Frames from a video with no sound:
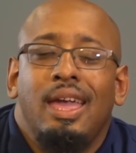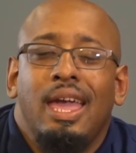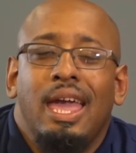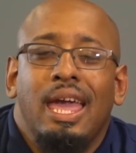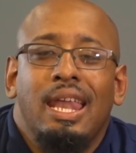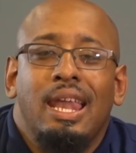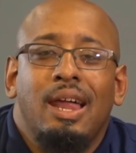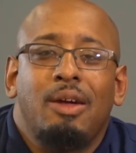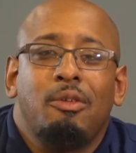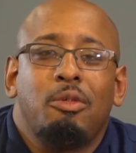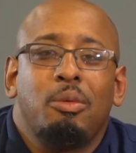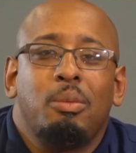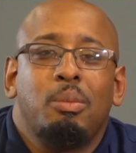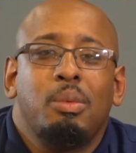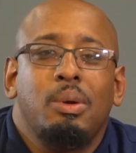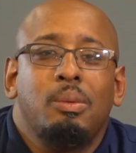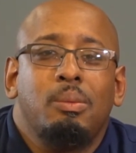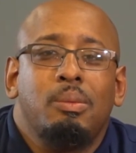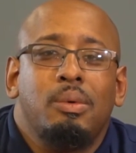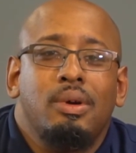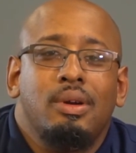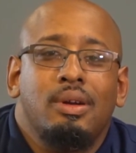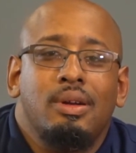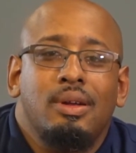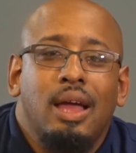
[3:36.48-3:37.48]
And I
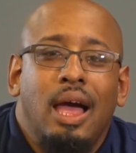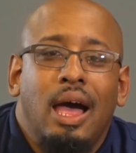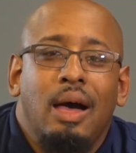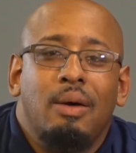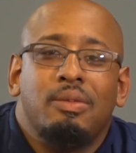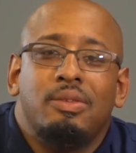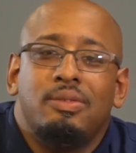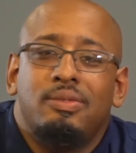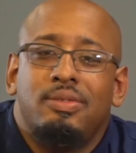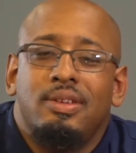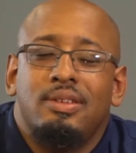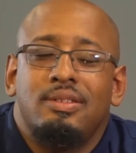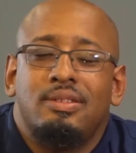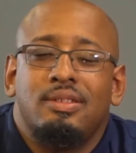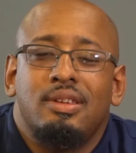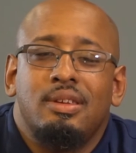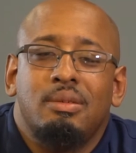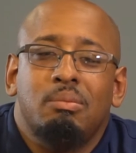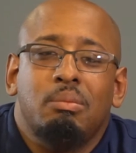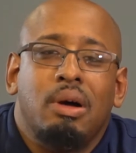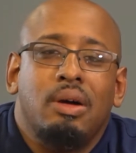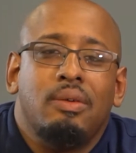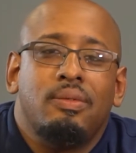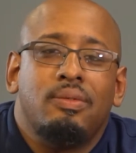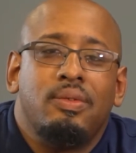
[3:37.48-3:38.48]
remember I was
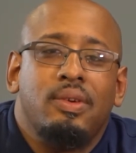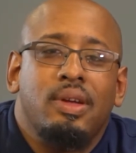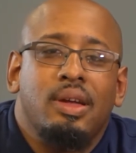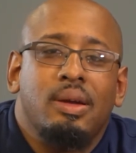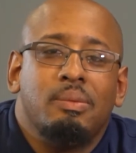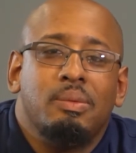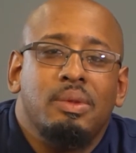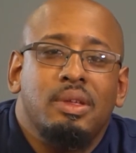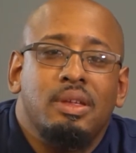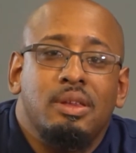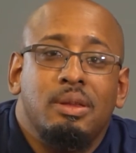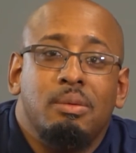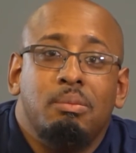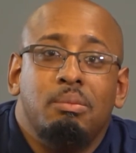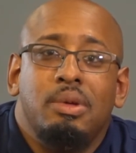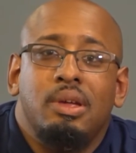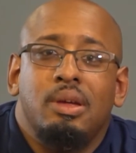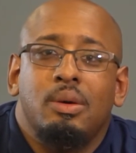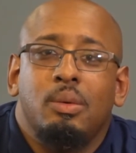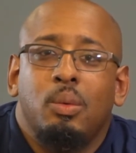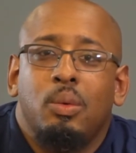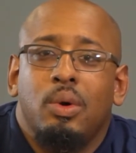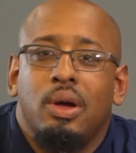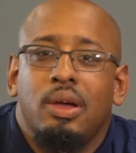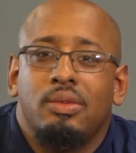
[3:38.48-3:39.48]
visiting my family in the
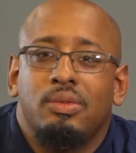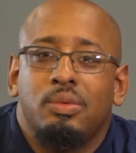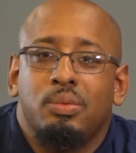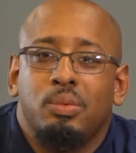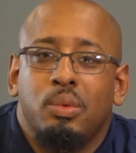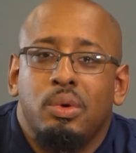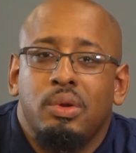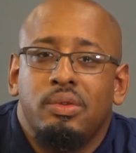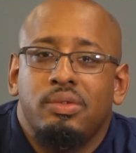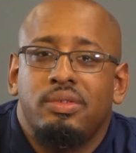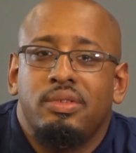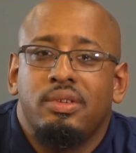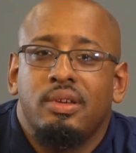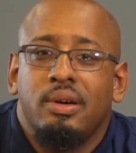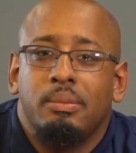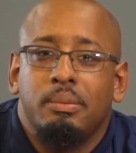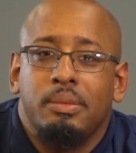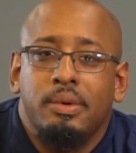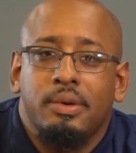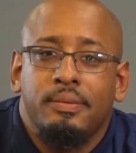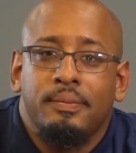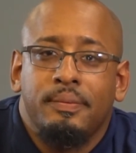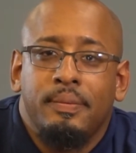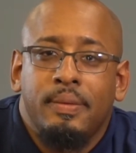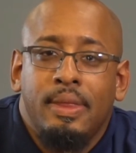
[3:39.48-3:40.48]
Midwest one
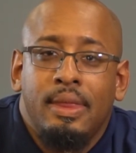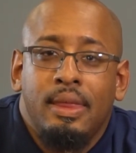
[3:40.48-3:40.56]
summer.